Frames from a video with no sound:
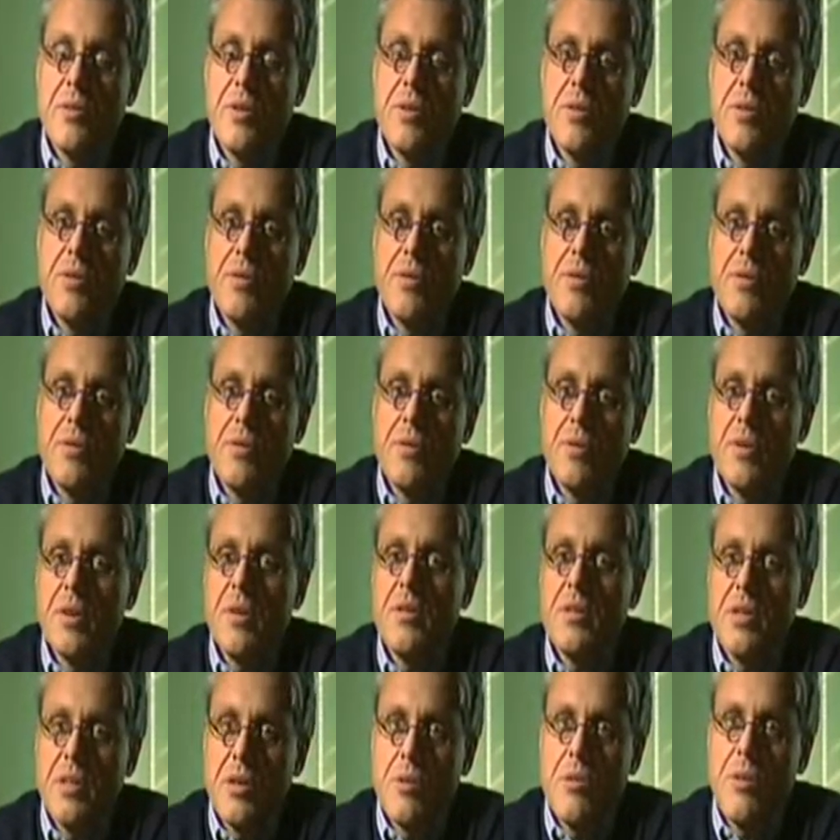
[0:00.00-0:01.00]
with
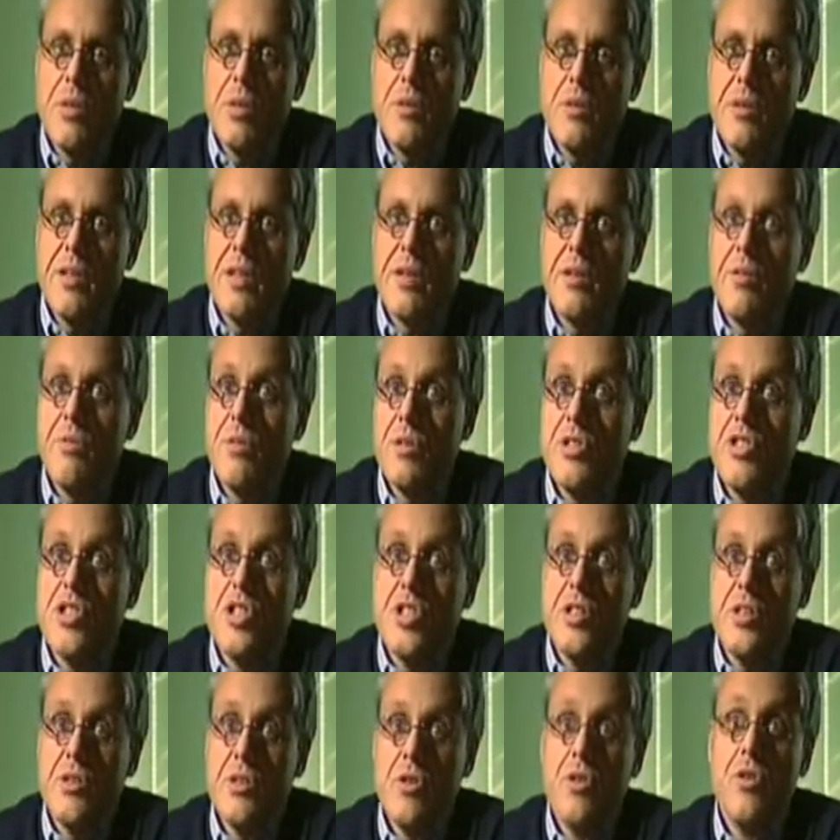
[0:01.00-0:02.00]
an articulated
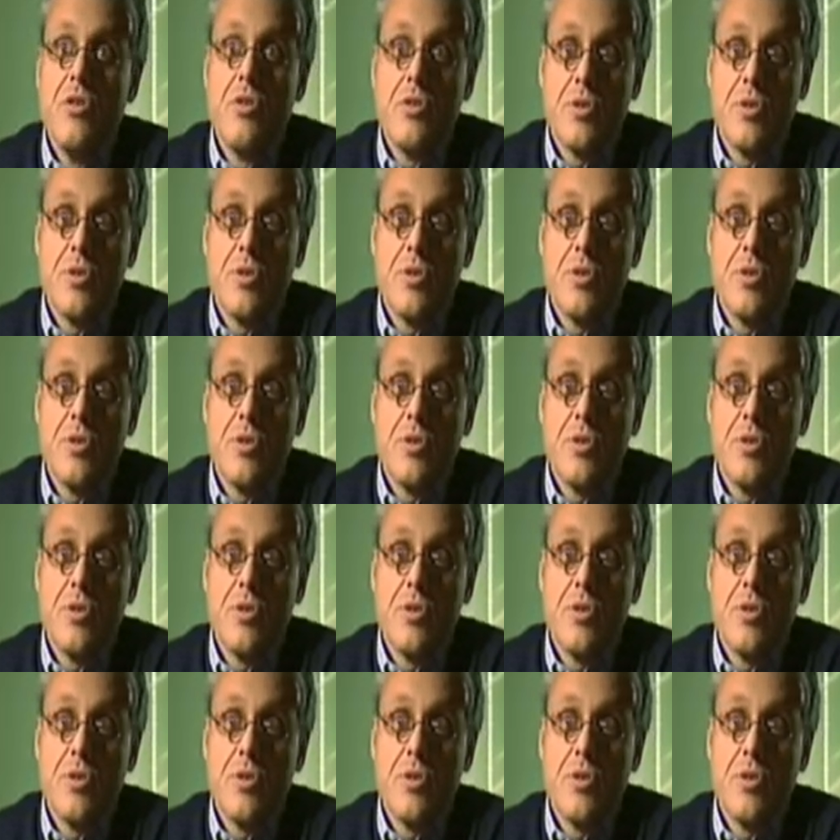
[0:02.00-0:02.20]
language and